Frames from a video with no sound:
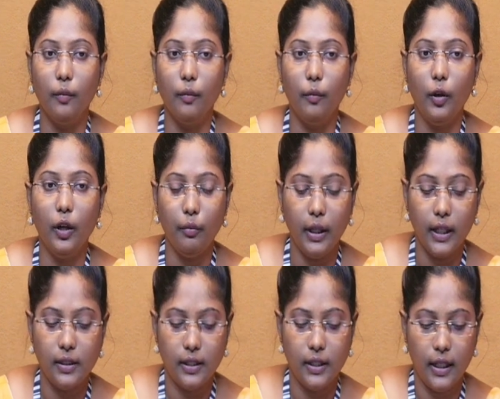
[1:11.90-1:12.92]
what we are
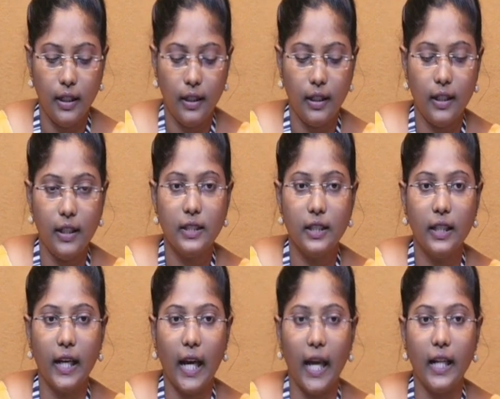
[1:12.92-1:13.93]
saying, it is
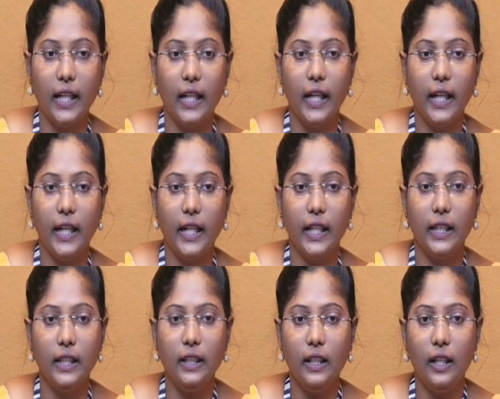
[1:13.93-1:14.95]
calculating
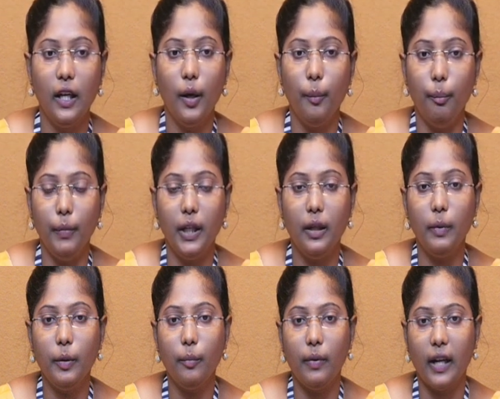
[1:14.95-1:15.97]
the
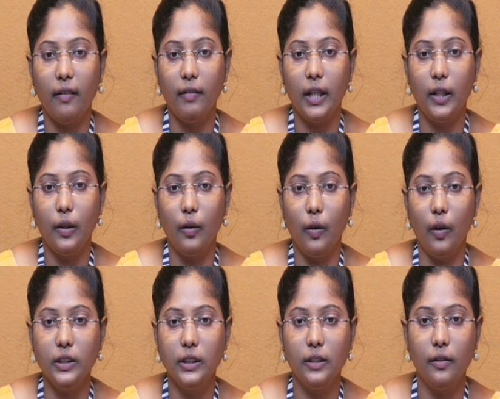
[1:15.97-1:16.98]
minimum traveling
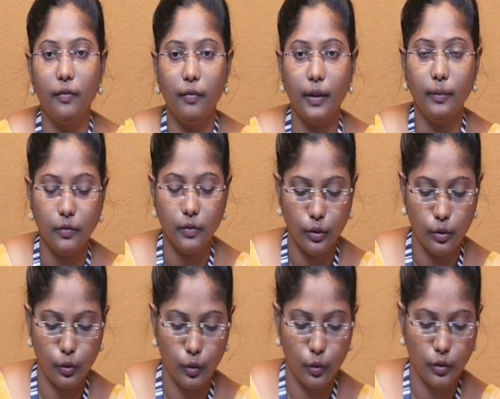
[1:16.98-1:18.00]
cost from
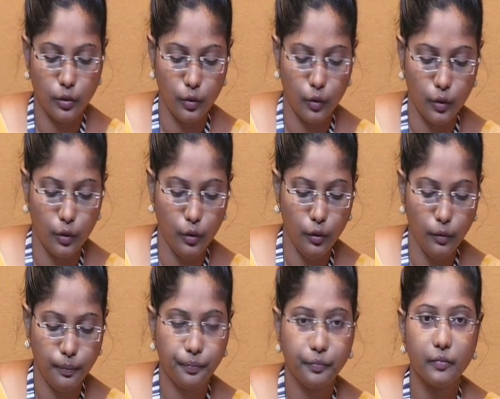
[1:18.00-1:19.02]
source node to
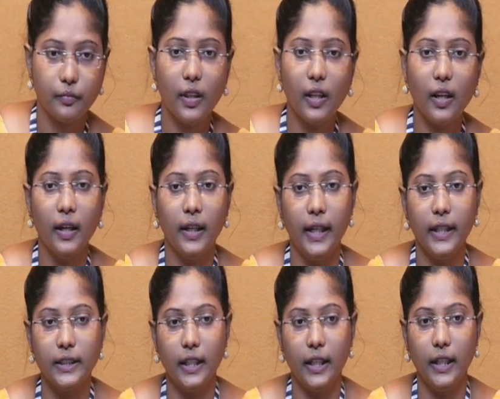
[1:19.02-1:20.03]

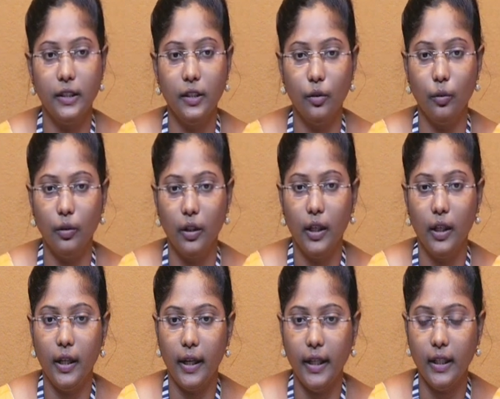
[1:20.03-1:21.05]
destination node,
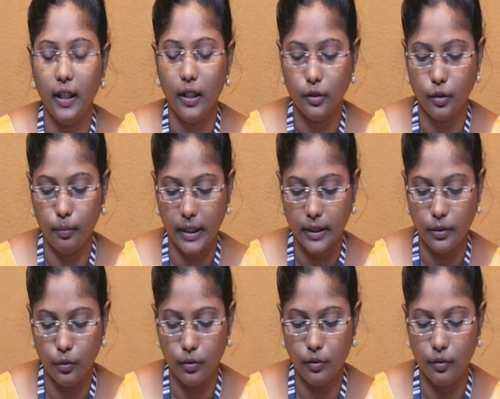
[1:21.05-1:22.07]
right? So my
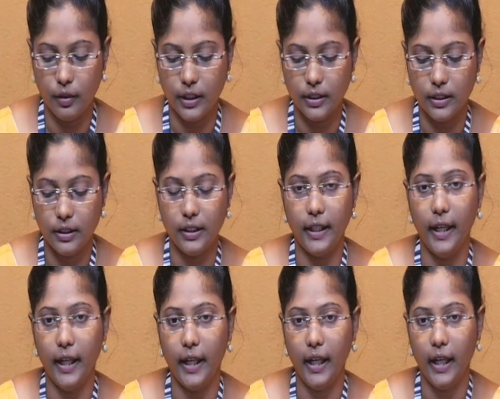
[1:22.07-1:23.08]
source node is
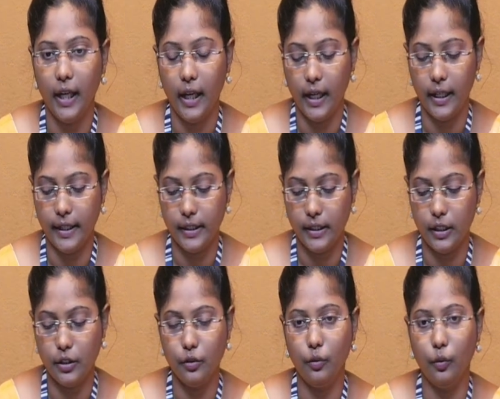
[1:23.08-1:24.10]
A and
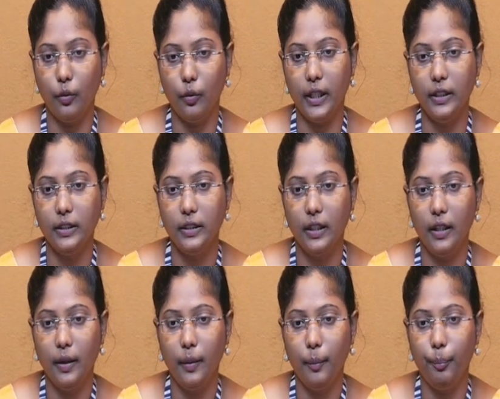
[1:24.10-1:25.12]
destination node is
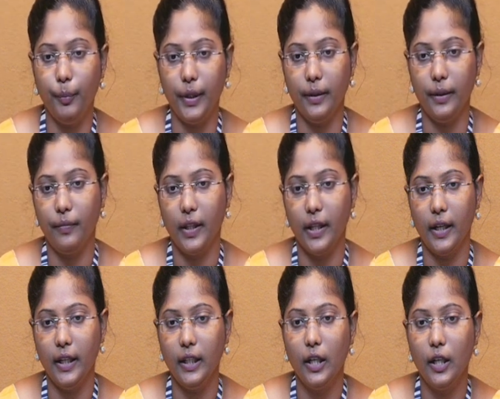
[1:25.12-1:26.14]
B,
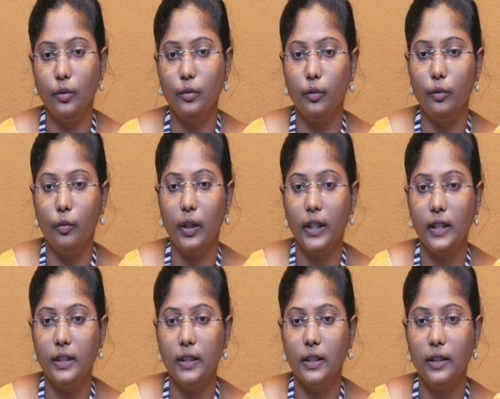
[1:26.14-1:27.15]
right? So what is
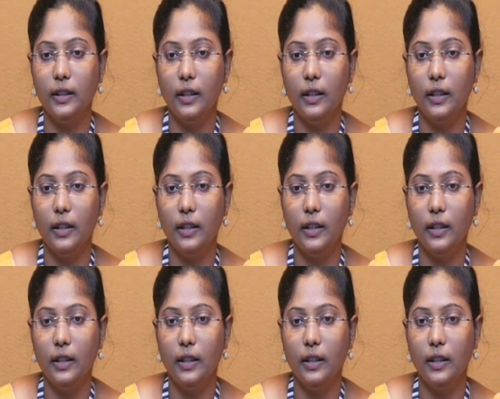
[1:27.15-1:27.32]
the